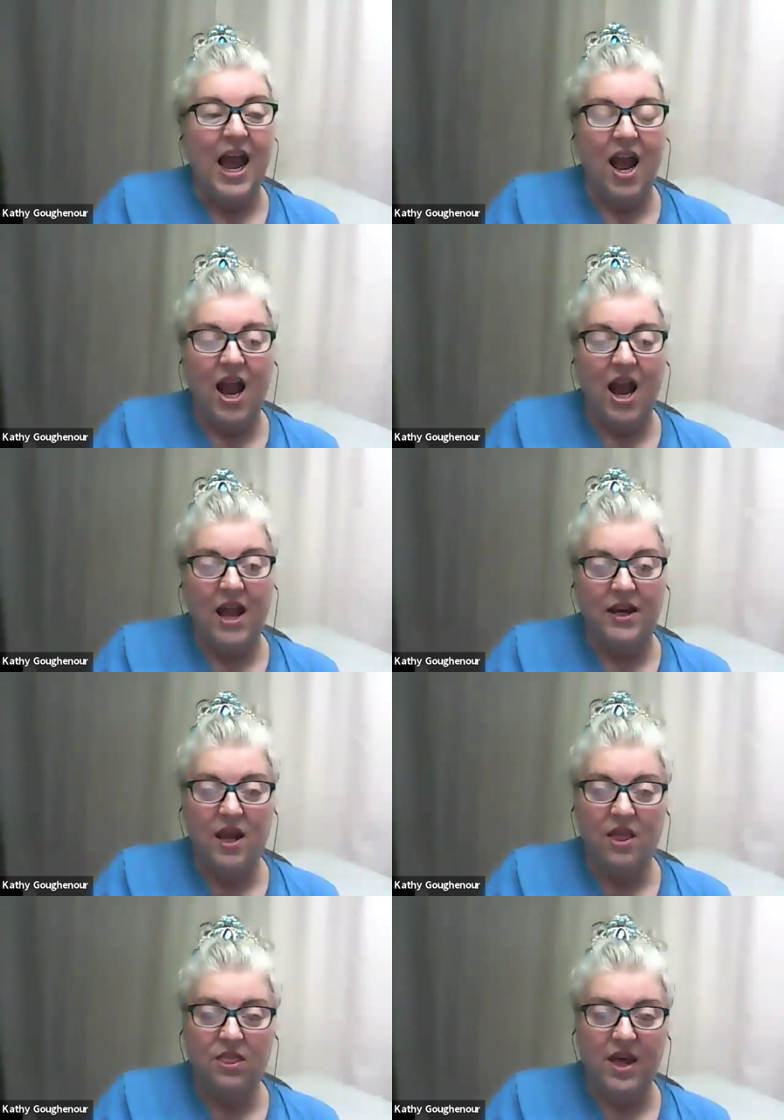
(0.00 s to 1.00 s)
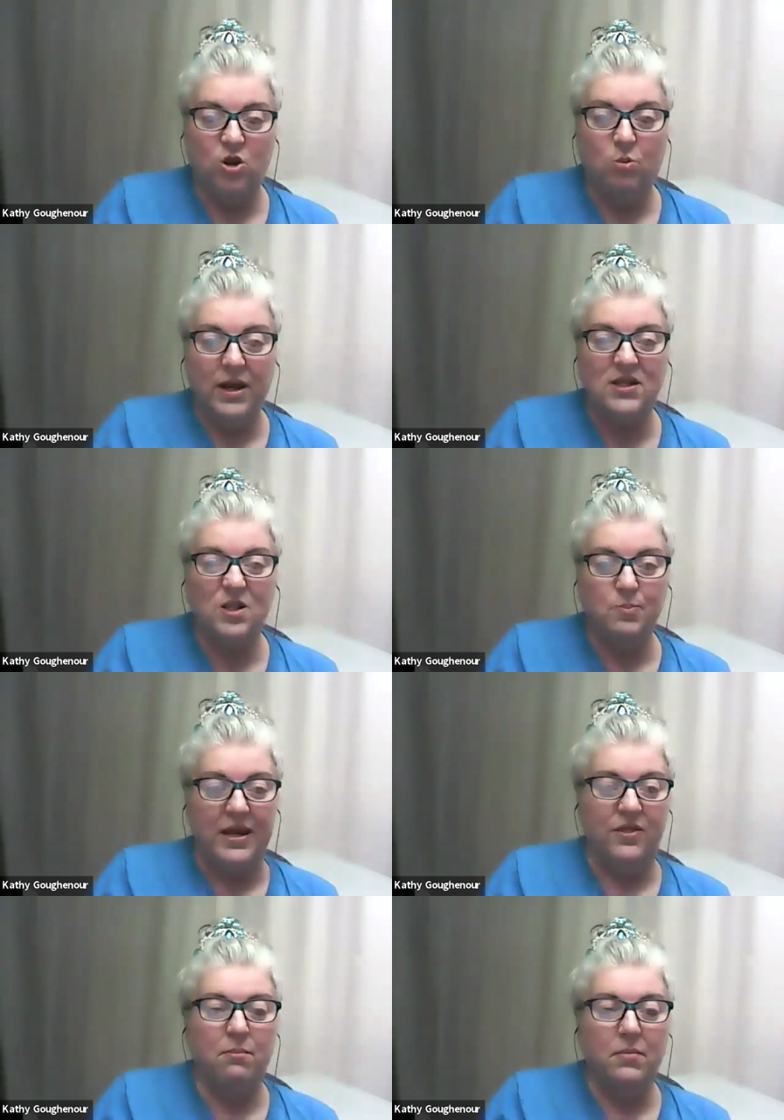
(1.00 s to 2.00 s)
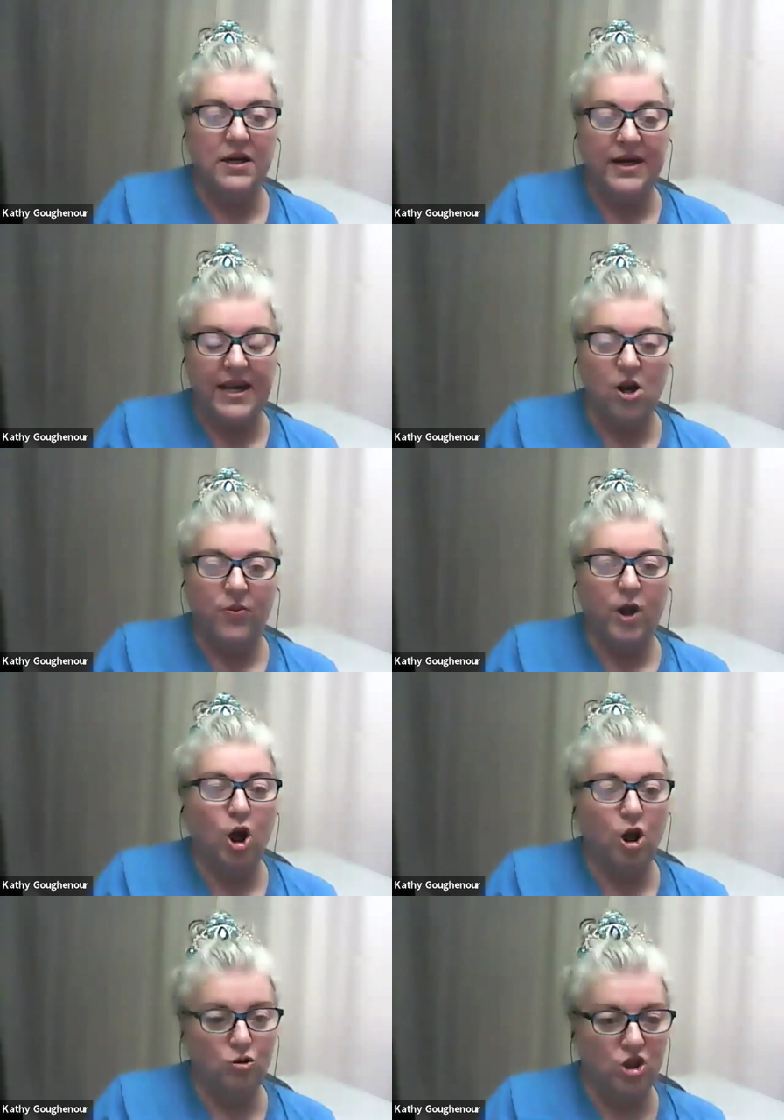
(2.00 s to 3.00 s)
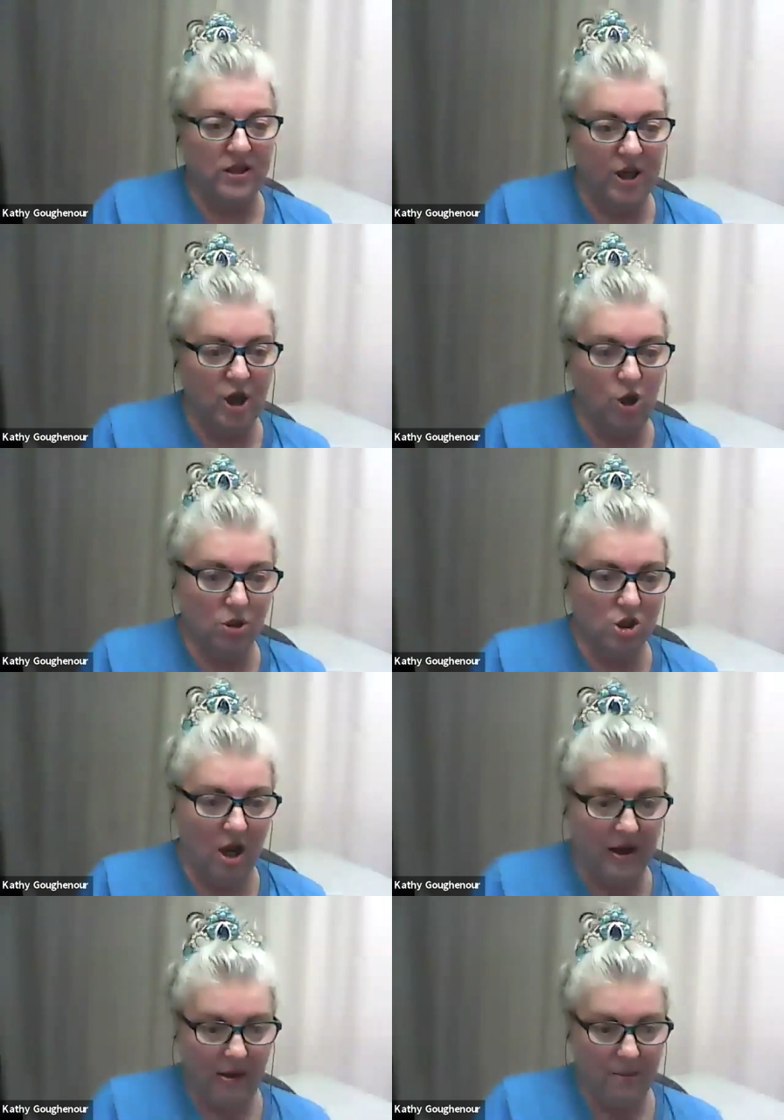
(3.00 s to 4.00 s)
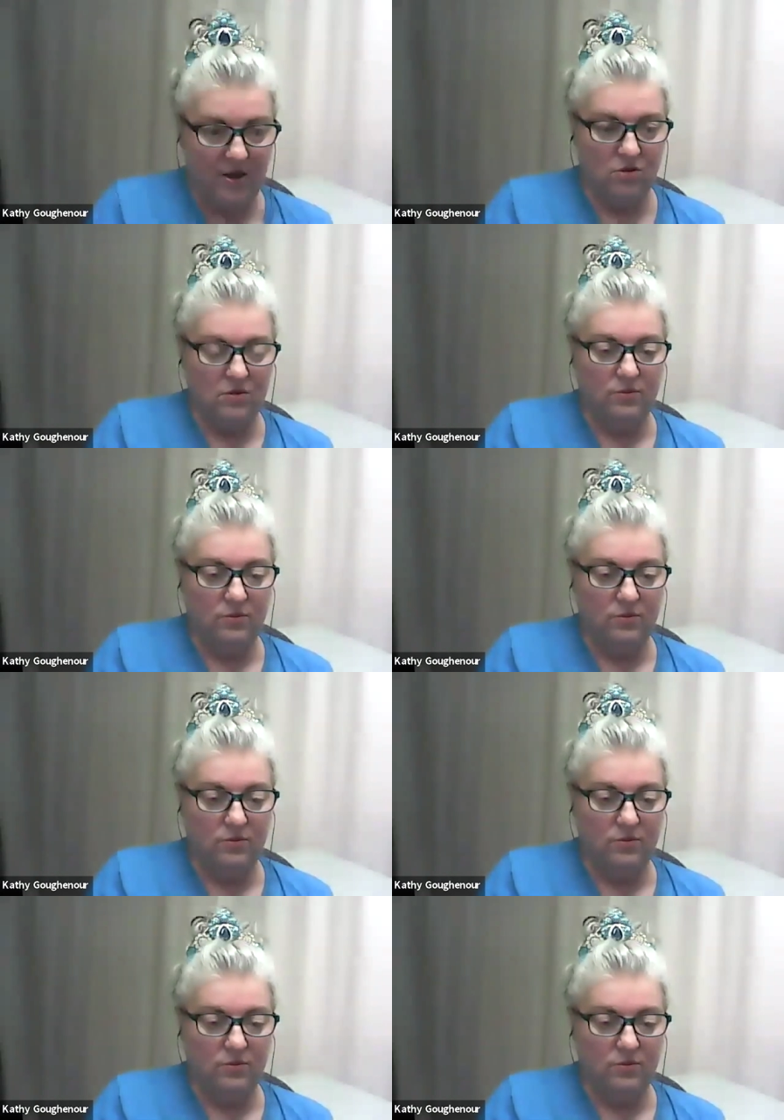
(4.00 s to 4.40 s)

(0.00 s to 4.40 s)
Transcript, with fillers: And then you might spend the money on the coaching, like you were talking about.